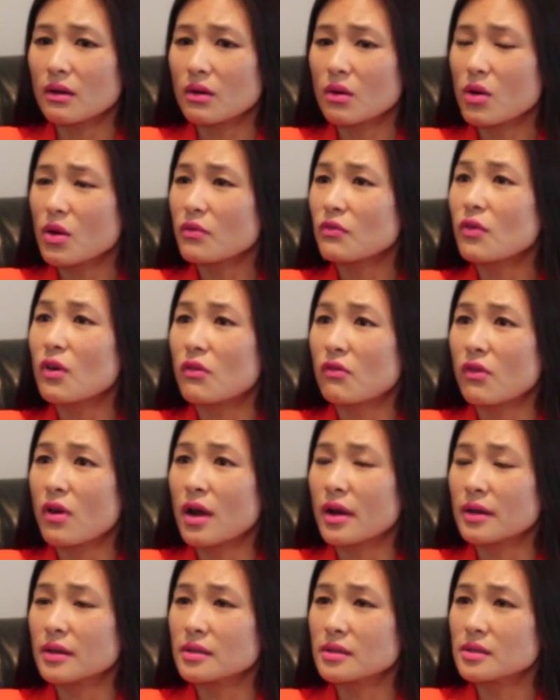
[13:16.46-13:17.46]
going for a
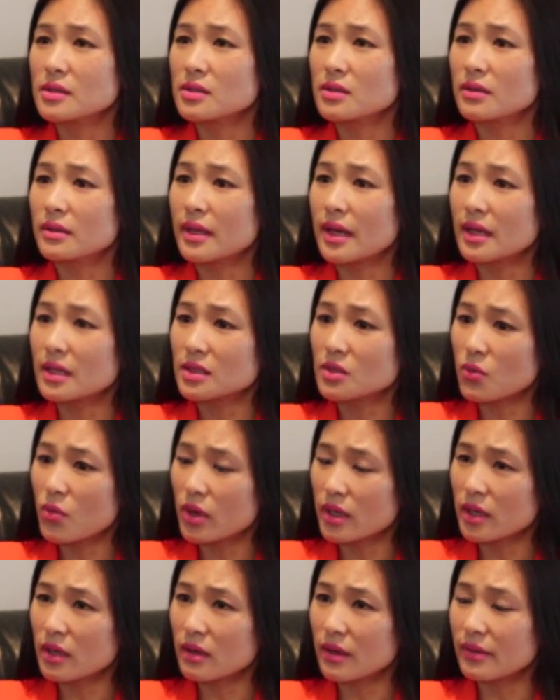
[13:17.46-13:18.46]
run. So that's
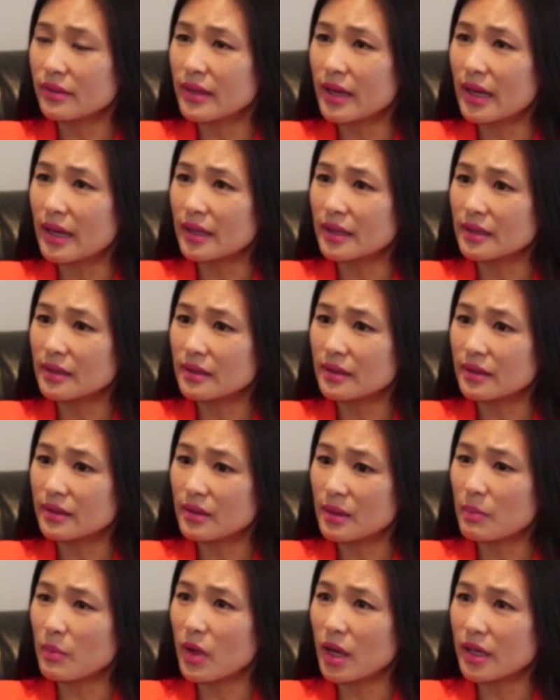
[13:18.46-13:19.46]
working on that,
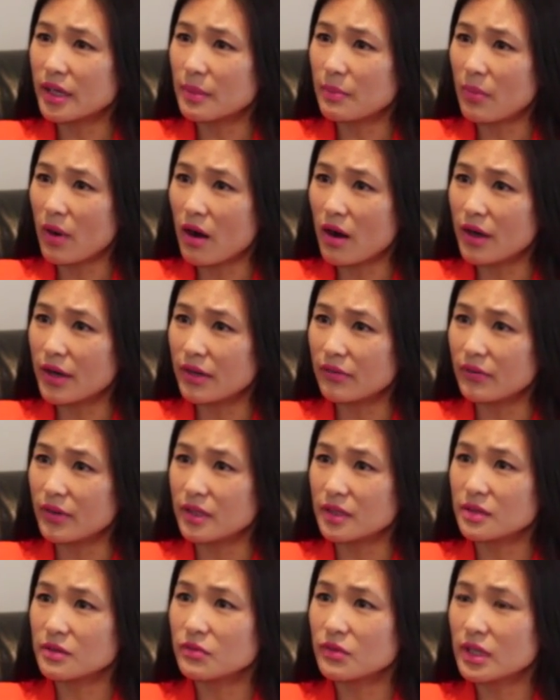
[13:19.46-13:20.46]
the body part of
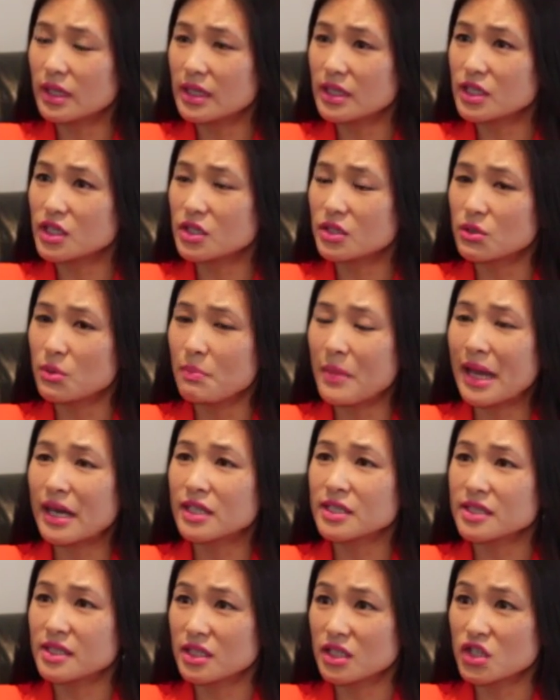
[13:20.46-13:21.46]
it, really to
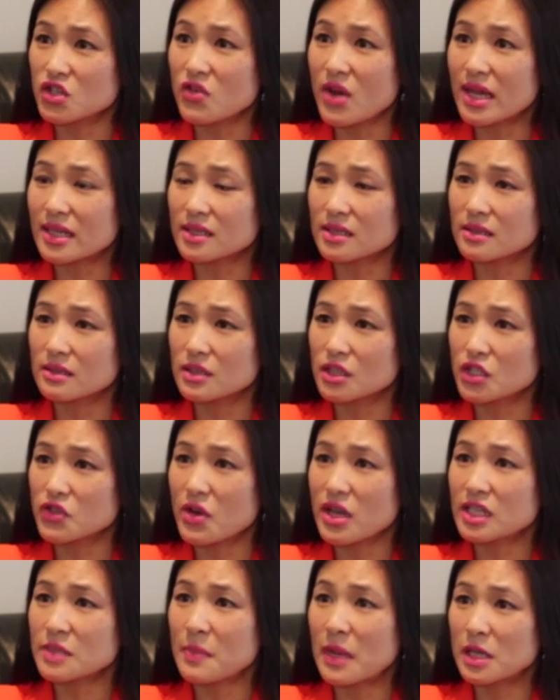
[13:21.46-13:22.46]
manage stress.
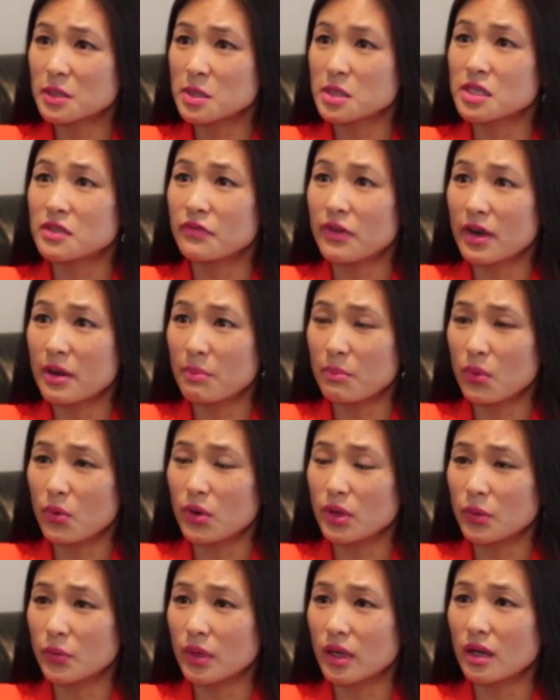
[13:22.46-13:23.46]
Stress management is very
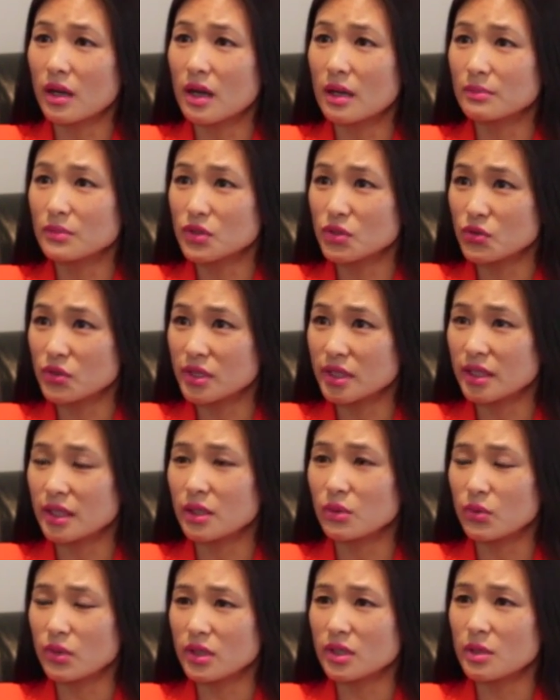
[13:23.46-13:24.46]
important when it comes to
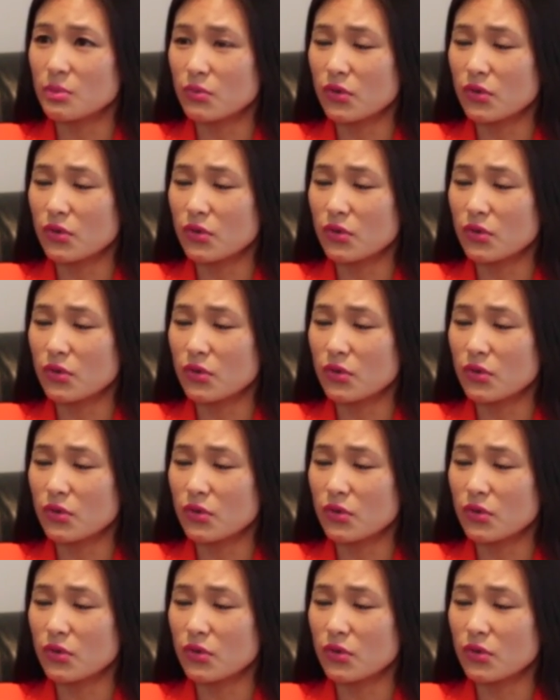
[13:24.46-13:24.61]
dealing with